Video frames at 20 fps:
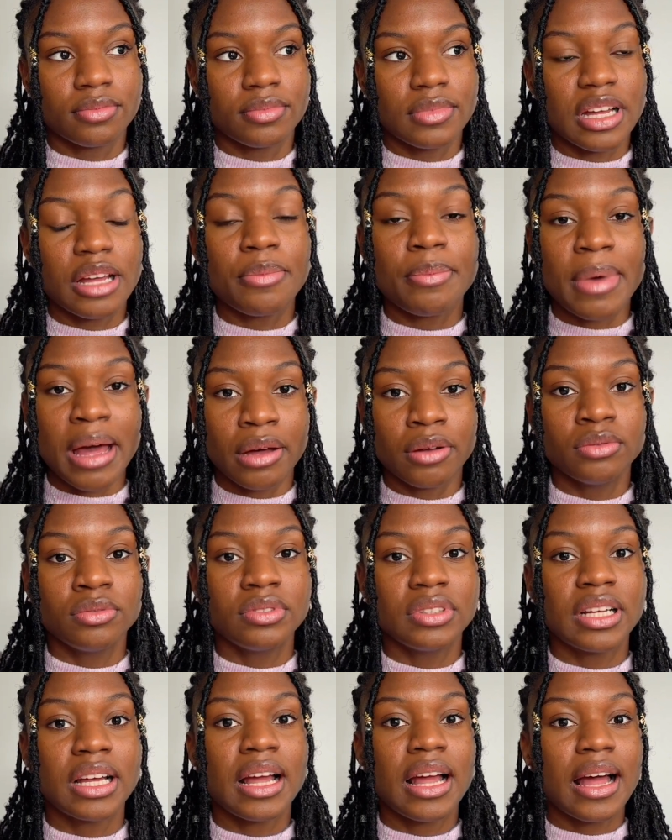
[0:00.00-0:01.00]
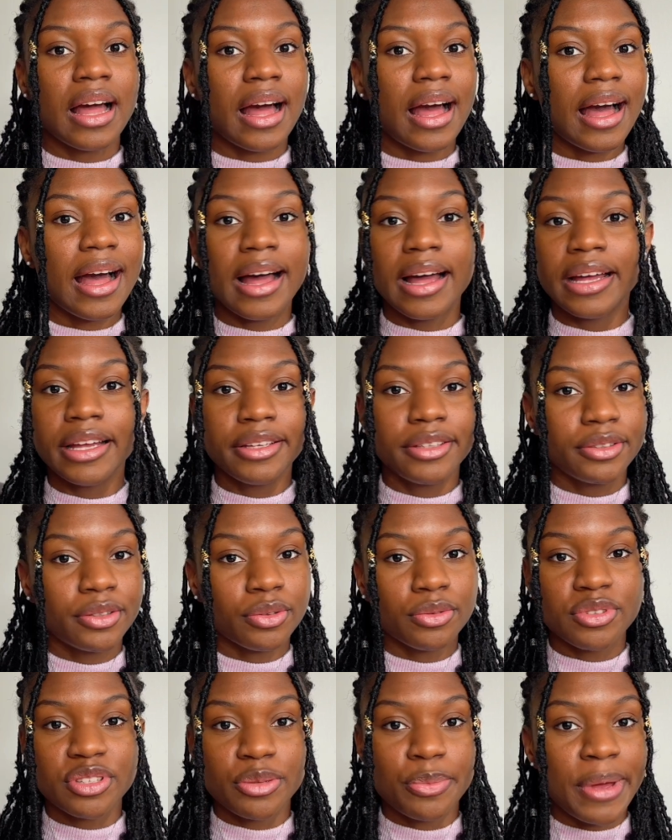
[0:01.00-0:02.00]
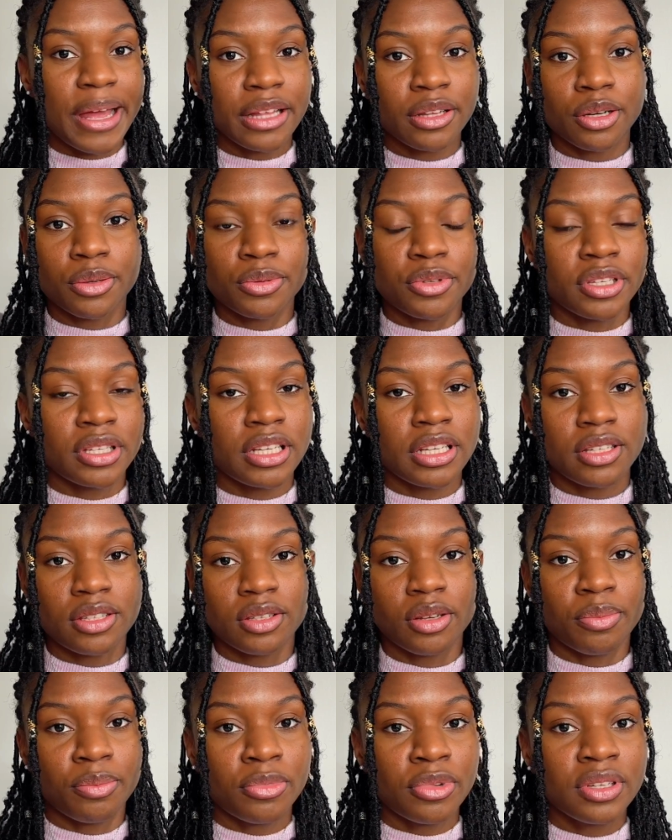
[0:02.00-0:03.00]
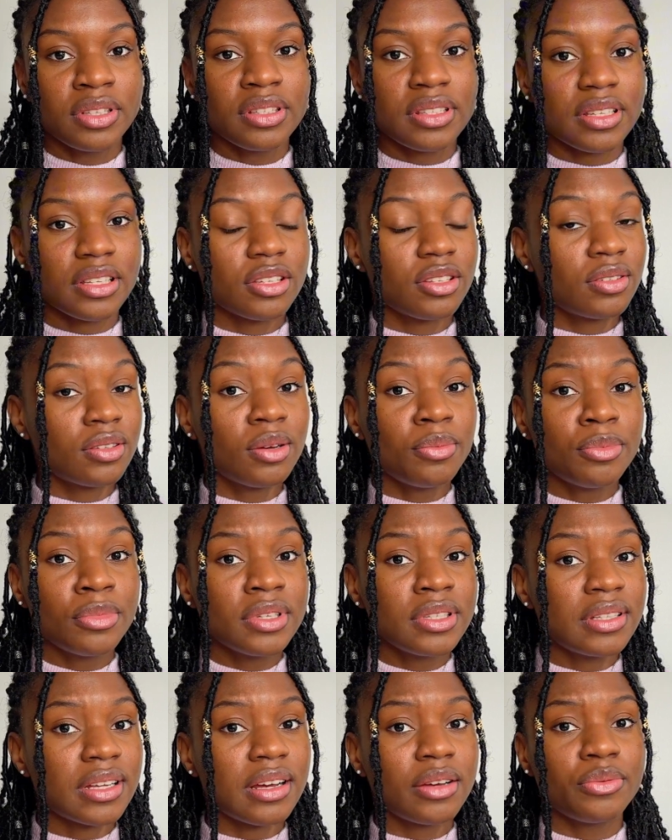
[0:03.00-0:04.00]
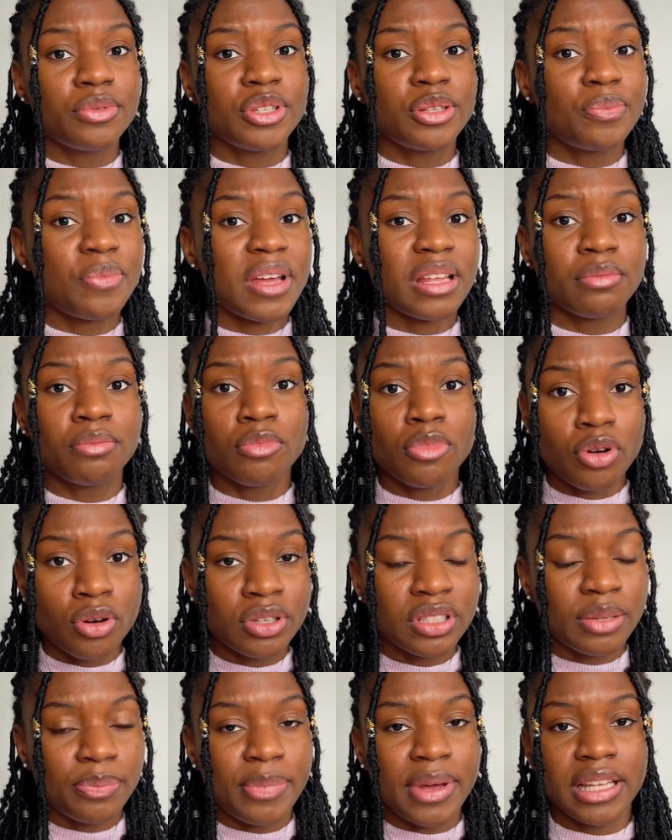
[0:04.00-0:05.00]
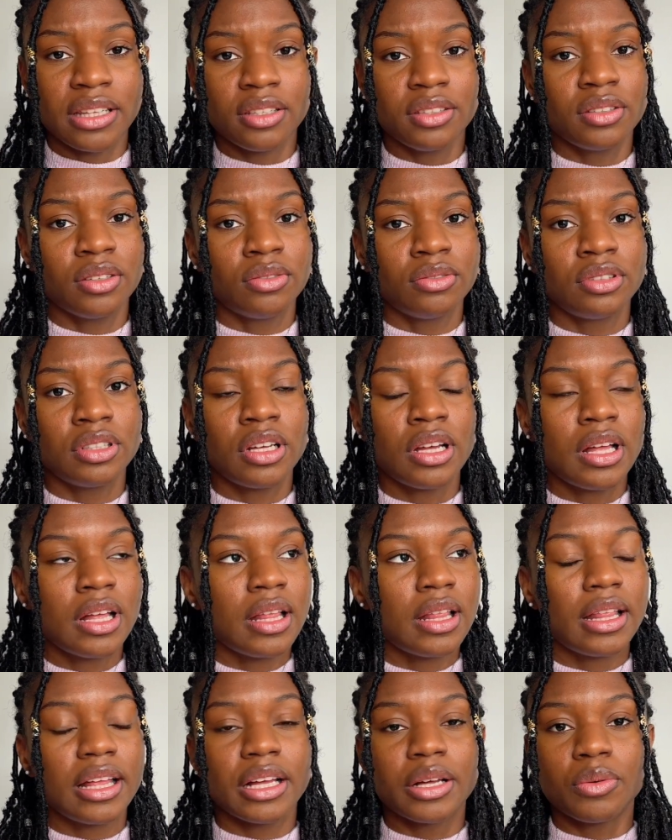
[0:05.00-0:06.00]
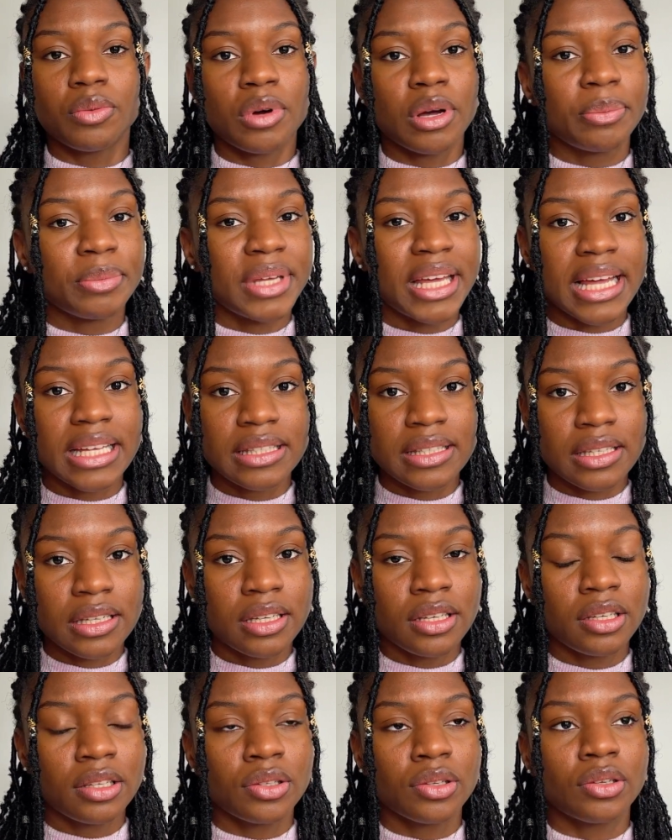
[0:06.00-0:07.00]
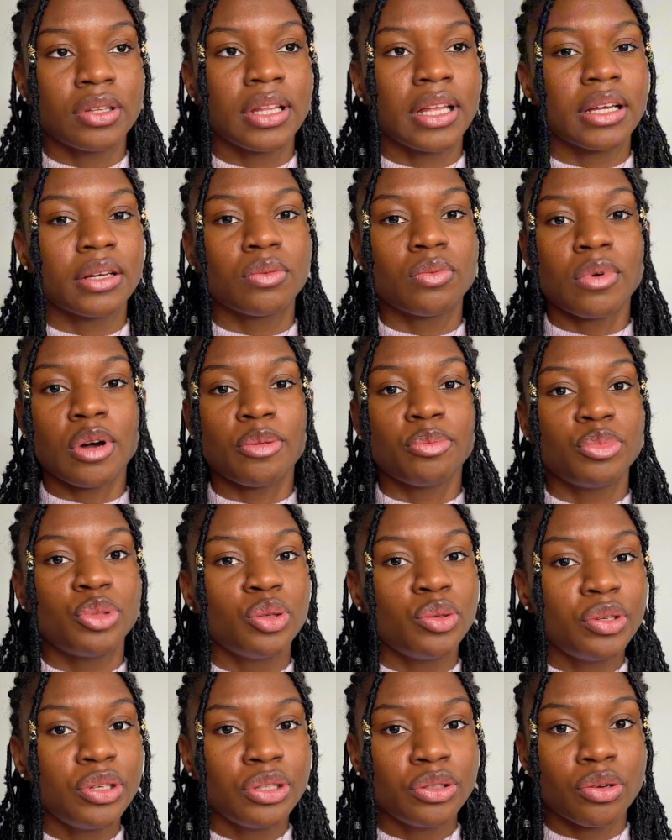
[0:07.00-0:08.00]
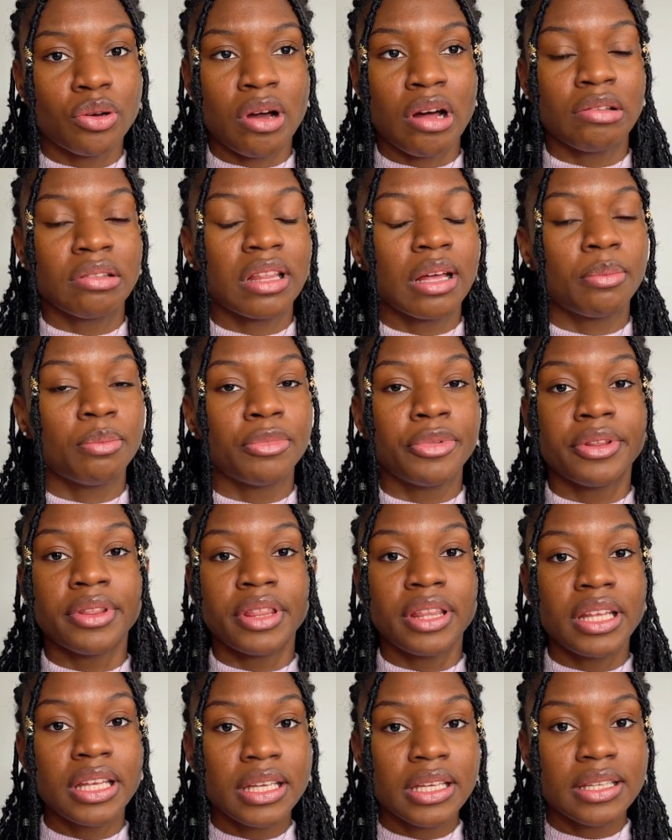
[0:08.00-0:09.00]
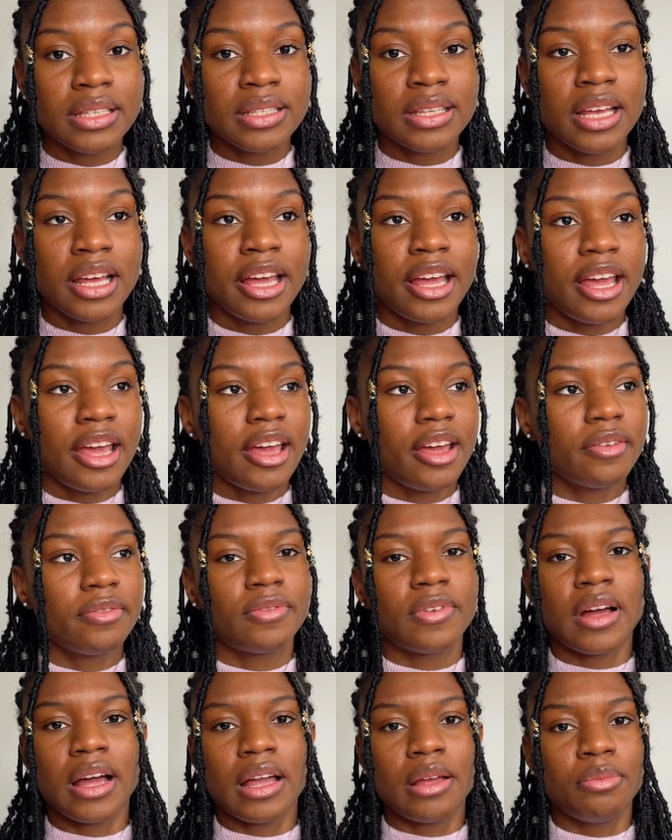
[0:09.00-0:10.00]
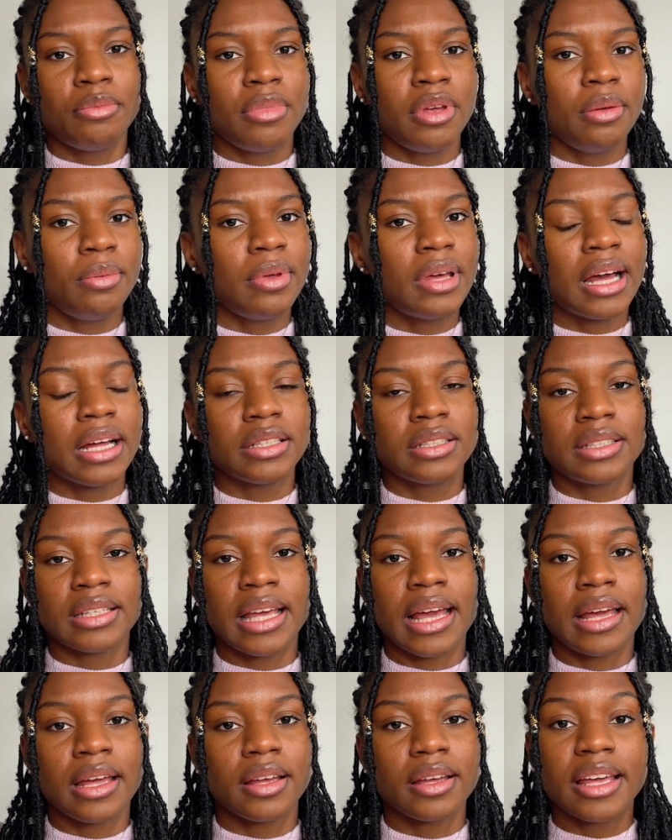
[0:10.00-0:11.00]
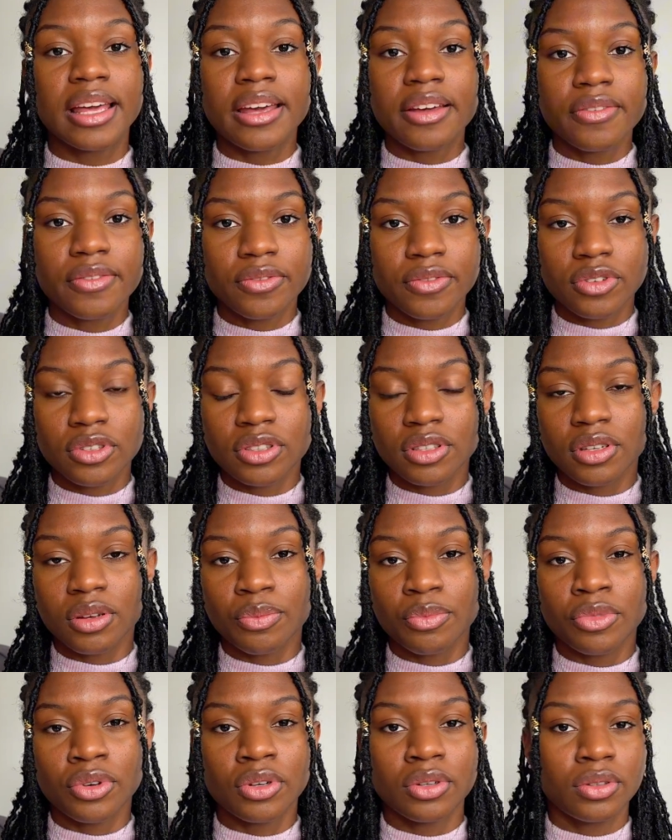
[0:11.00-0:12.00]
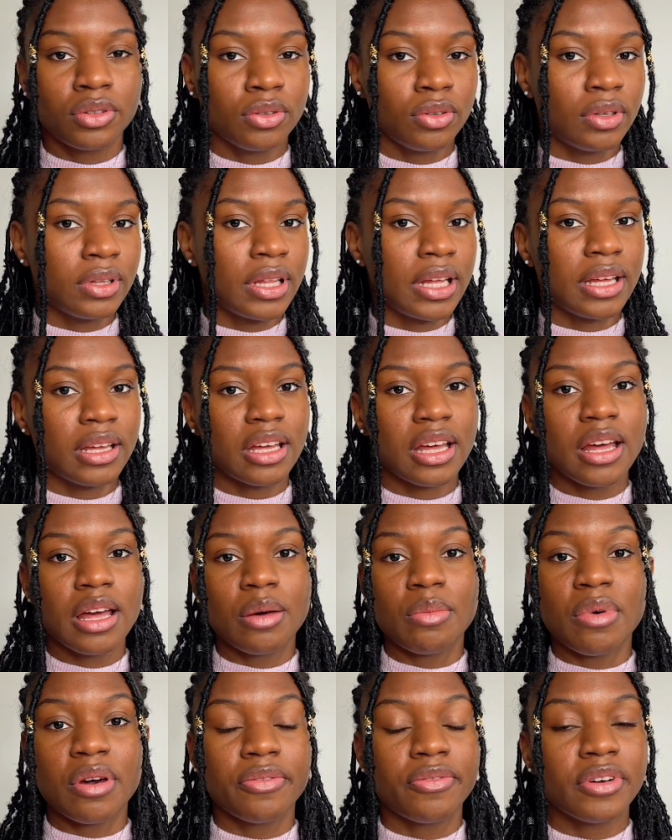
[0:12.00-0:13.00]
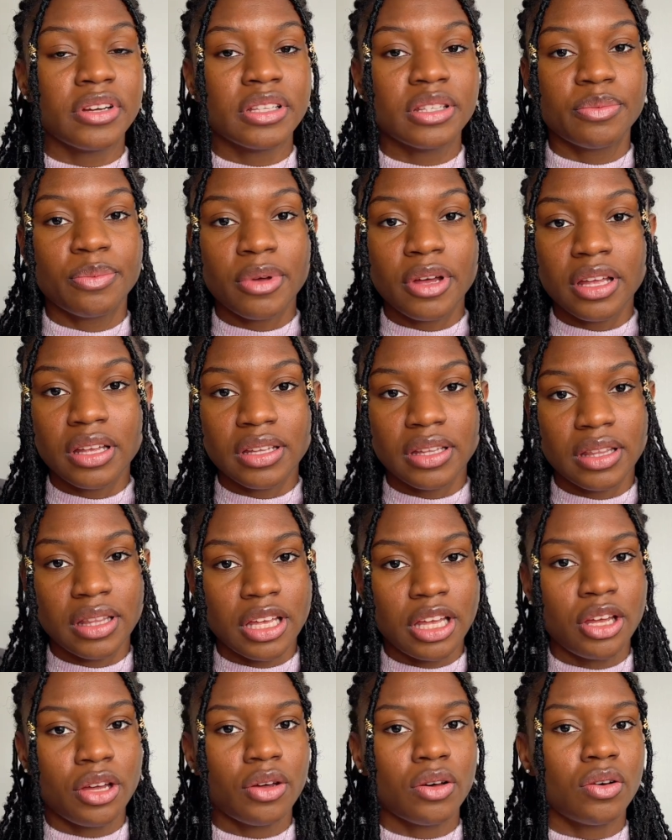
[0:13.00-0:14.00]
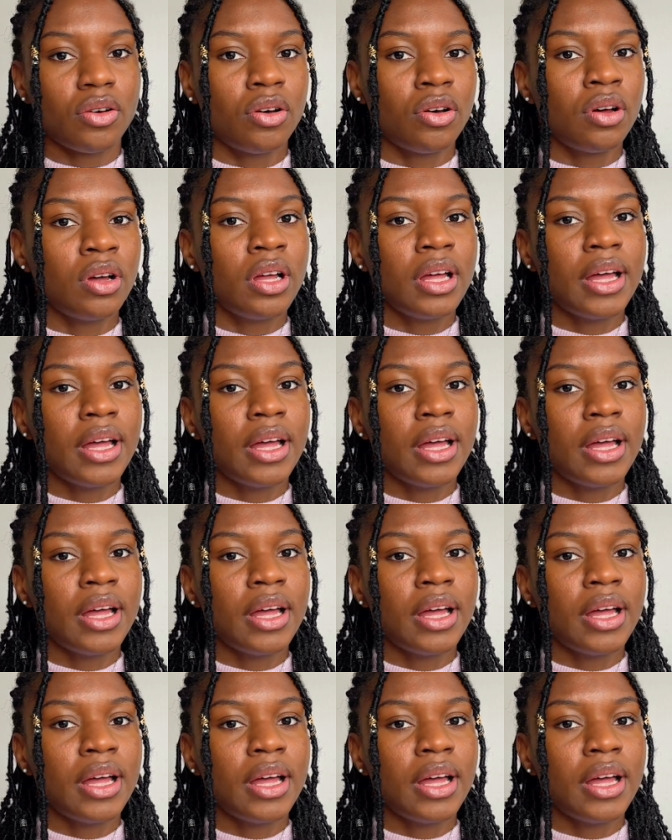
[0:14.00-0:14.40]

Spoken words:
amount. I don't spend up to this some months I would spend more depending on like what I'm getting or like what I'm doing or how that month is. If I maybe had to get a gift for someone, or like my friend's birthday, or